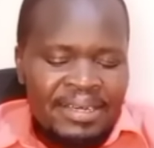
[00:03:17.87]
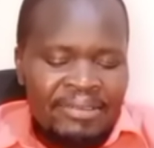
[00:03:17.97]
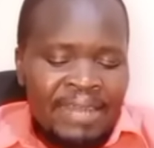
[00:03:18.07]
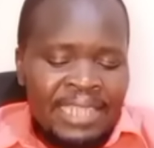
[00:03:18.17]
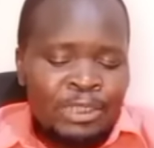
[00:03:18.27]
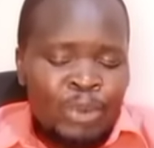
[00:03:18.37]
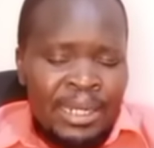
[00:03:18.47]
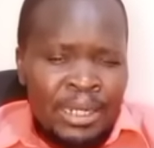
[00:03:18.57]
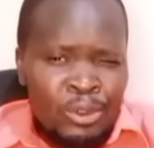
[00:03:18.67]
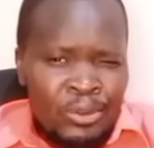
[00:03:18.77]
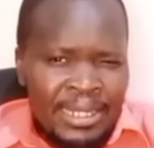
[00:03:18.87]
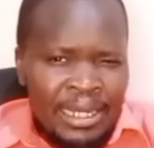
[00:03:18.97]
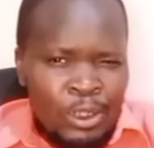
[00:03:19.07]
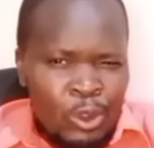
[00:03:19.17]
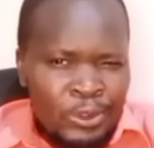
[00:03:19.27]
That's why Raila
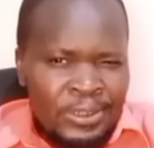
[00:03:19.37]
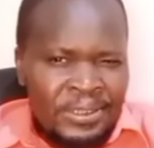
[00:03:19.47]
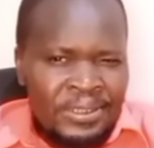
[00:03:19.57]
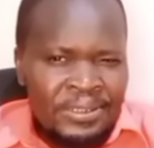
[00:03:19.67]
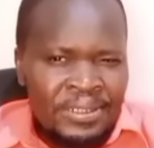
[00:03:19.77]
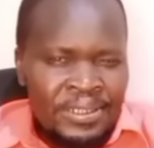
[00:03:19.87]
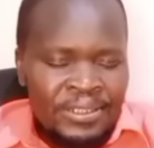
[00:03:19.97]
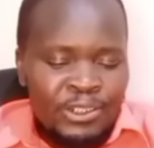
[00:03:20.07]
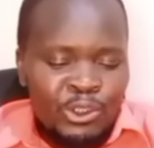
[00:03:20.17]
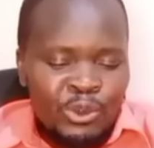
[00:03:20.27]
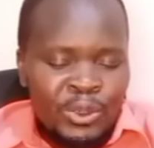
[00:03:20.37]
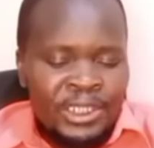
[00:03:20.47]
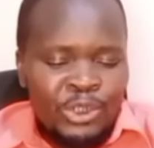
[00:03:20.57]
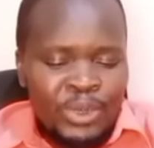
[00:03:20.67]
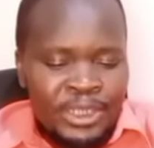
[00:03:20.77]
Odinga lost
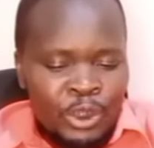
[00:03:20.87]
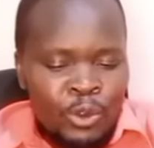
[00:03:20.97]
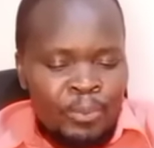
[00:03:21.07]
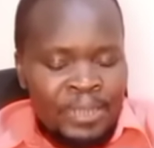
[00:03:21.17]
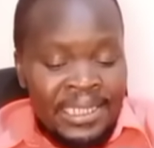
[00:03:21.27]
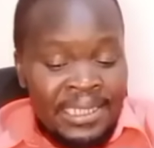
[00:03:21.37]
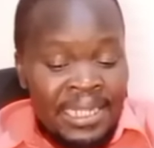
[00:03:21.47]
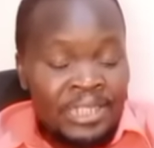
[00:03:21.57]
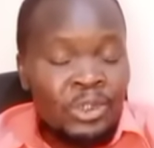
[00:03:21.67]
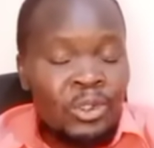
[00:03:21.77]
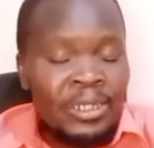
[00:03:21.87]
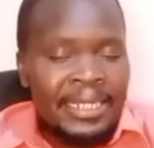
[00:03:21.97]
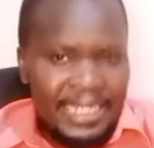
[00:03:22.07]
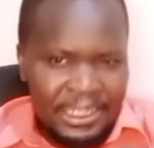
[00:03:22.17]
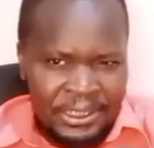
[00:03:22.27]
2022 presidential
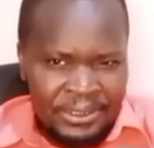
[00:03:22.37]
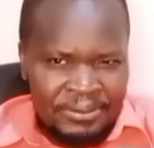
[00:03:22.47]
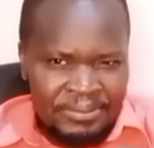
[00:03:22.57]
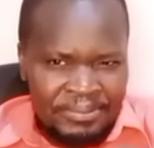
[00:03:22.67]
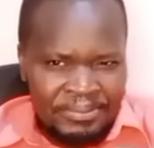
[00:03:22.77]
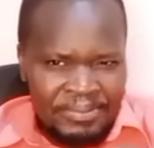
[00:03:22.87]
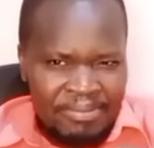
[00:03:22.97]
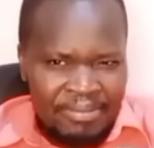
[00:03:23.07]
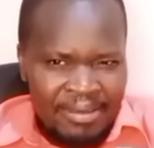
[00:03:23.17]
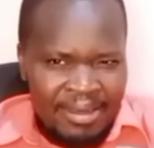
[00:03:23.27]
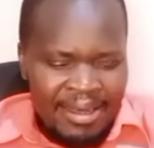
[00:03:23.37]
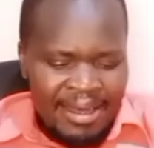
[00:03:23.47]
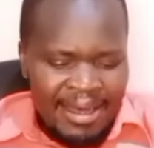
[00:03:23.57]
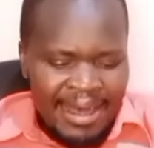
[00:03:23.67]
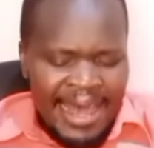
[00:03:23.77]
election.
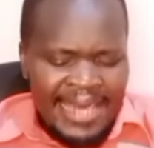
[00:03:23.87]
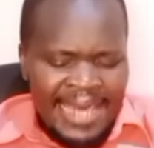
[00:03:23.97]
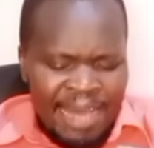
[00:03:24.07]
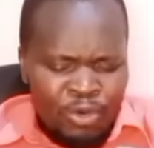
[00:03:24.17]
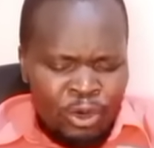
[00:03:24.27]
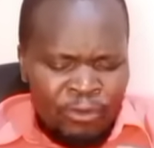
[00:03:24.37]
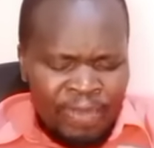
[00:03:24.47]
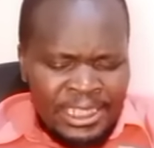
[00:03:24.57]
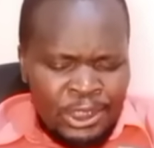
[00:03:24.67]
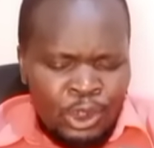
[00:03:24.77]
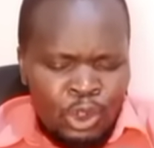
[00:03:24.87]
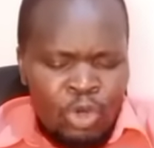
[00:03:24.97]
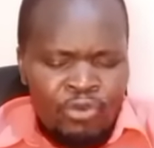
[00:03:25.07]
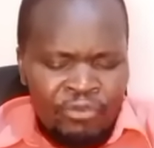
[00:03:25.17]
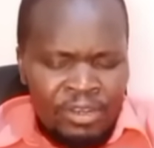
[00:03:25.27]
I have got that
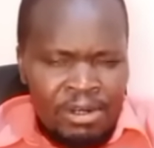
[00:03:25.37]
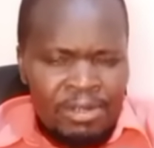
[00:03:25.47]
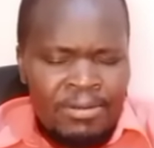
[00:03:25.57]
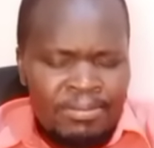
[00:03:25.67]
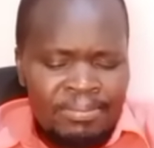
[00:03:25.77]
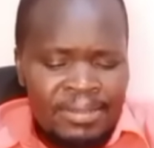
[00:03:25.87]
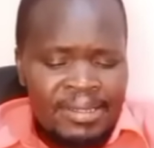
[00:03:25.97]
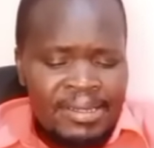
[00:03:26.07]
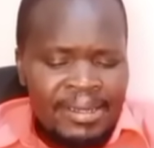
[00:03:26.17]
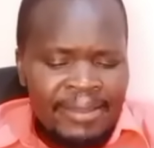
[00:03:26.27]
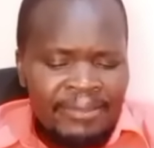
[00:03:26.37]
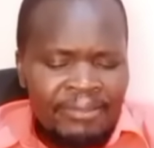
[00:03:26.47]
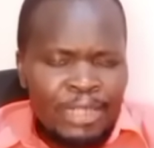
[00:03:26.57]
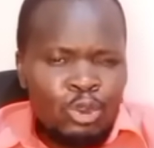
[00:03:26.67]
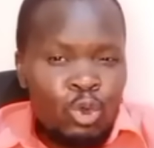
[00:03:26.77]
strong feel
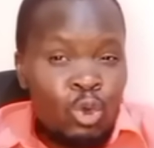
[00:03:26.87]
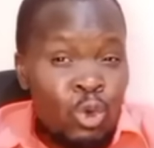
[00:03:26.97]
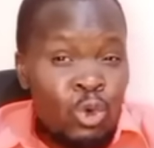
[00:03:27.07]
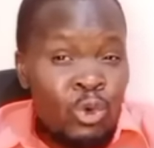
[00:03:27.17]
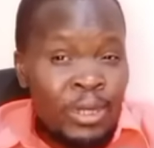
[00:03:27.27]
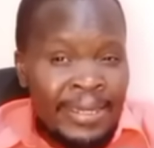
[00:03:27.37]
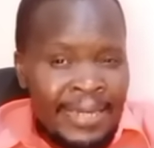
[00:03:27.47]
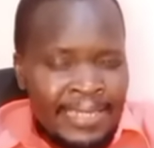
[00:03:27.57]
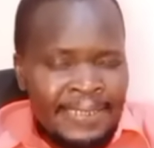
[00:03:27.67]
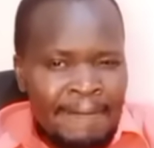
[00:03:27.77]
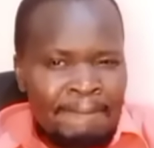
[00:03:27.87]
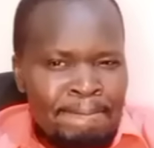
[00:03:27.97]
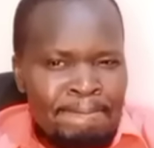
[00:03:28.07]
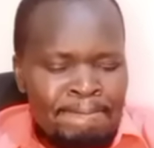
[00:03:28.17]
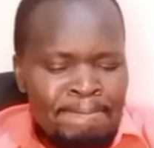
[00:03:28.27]
that Uhuru
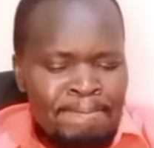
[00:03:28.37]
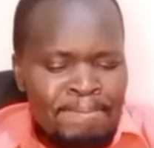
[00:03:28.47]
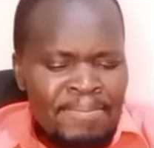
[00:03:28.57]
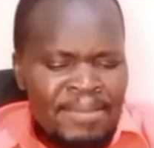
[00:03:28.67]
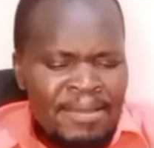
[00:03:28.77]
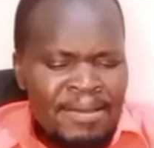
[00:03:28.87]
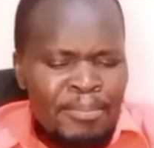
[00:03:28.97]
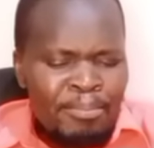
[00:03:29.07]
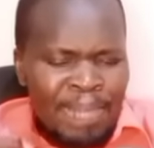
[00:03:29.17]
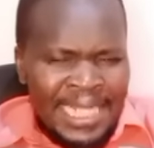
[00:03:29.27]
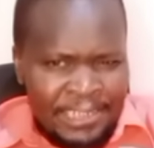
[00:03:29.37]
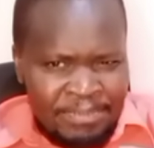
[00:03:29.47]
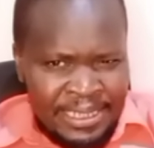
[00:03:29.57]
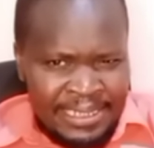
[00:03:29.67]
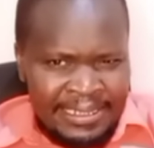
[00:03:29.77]
Kenyatta might
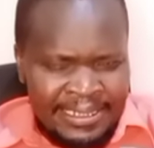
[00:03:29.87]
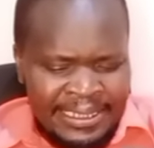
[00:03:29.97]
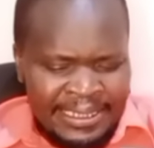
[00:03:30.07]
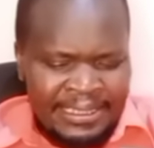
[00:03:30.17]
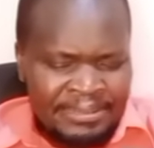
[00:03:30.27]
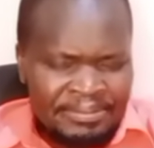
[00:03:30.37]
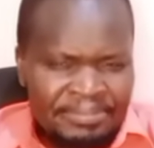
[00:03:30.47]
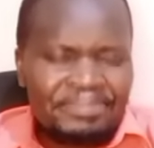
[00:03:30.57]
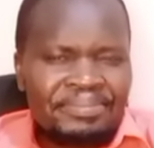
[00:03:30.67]
be regretting.